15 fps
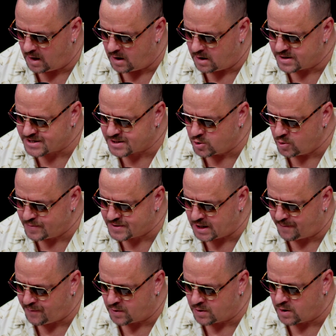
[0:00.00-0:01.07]
scoops up
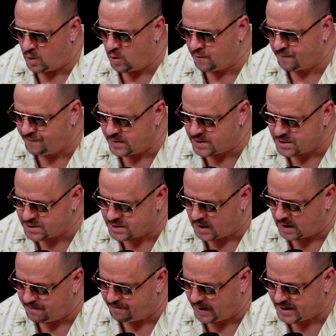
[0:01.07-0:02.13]
her goldfish
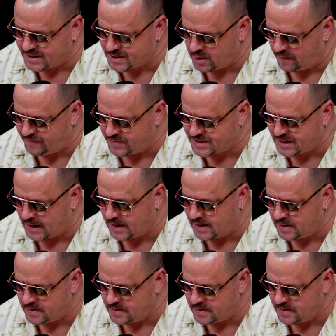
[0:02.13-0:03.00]
and bites off its head,